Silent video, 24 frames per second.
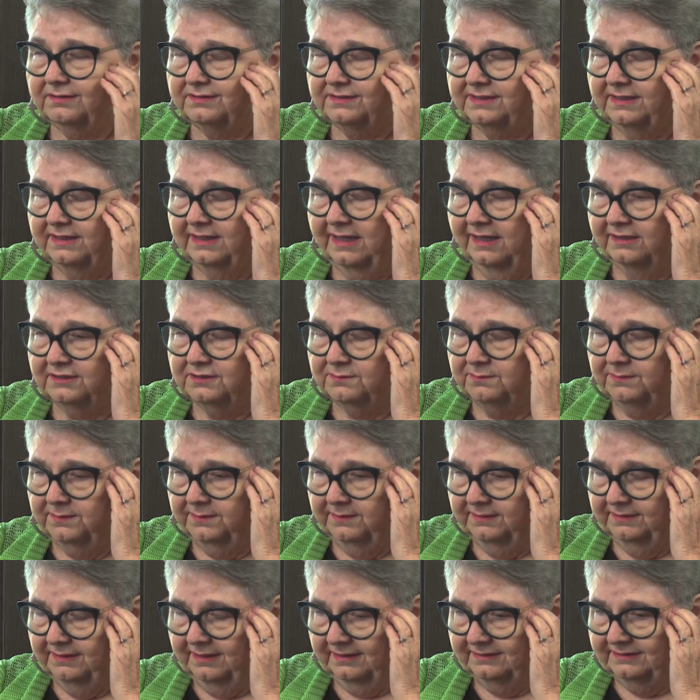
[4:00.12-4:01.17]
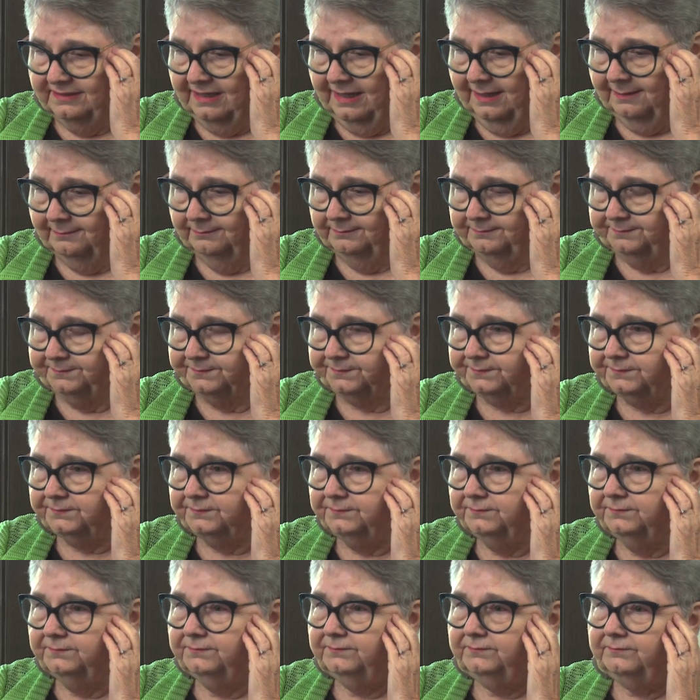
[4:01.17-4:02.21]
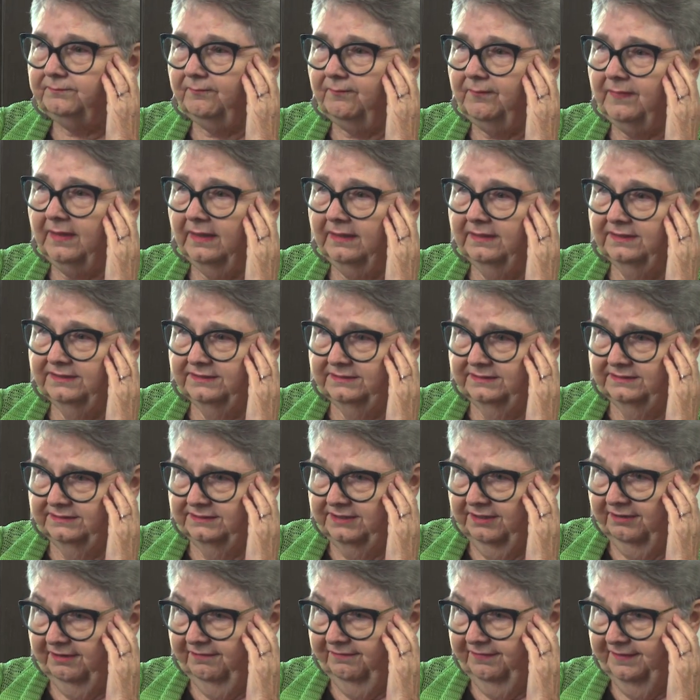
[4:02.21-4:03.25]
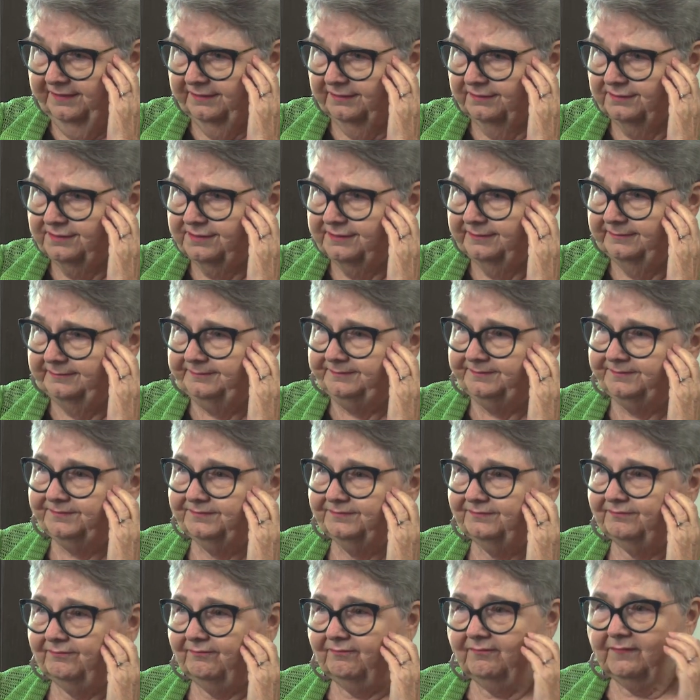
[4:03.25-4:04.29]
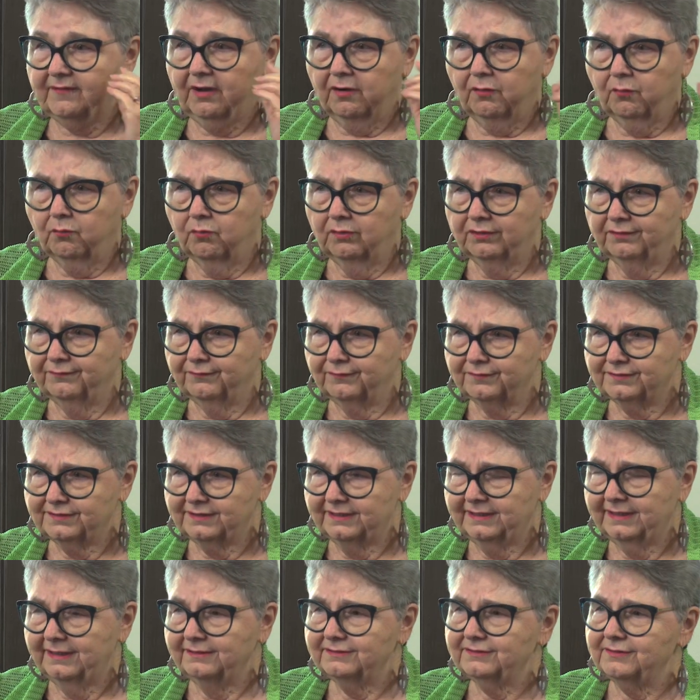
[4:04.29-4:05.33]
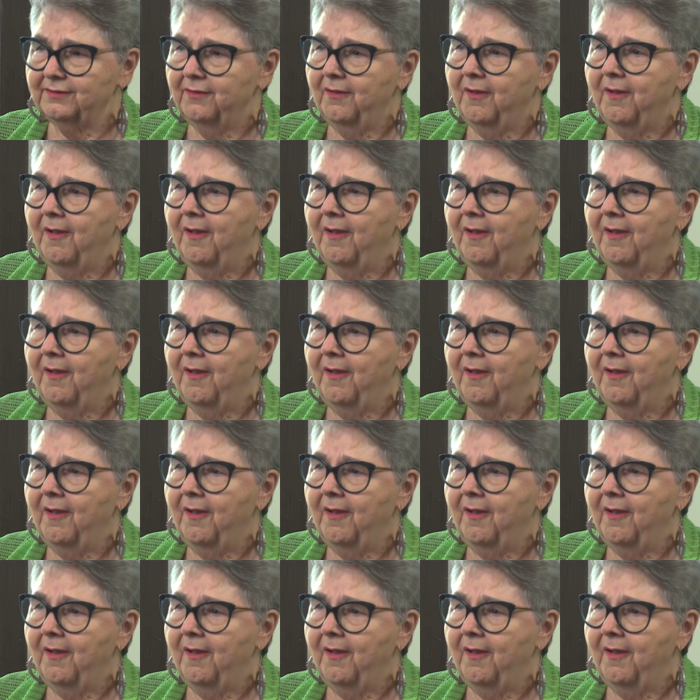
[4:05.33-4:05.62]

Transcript: city councilman at that time, Terry Fields, our wonderful city council,